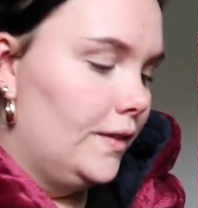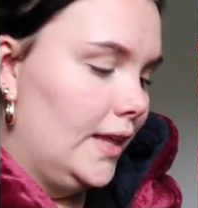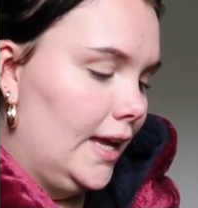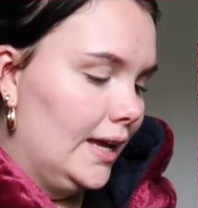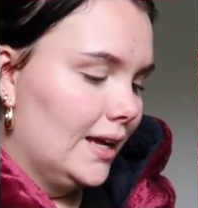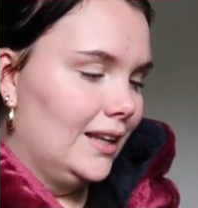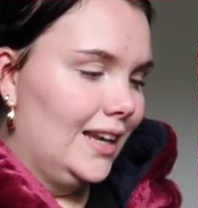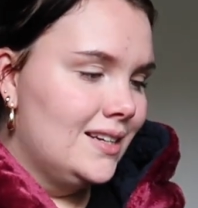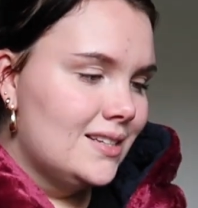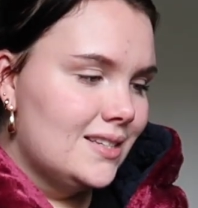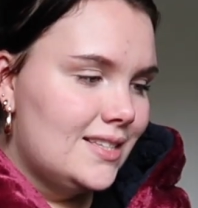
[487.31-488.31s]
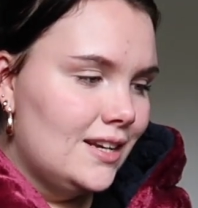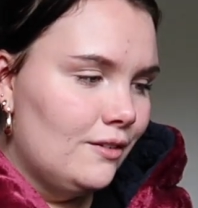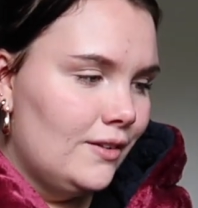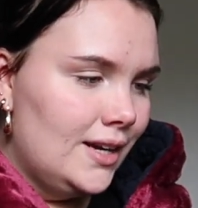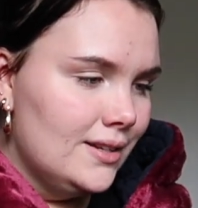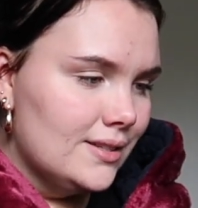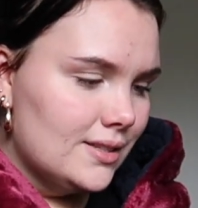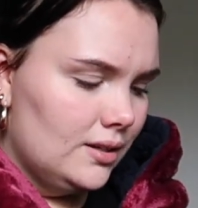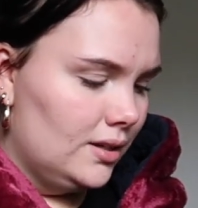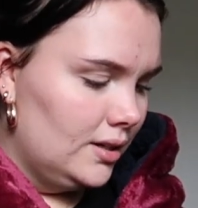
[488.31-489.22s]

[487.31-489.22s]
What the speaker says: the Glint series.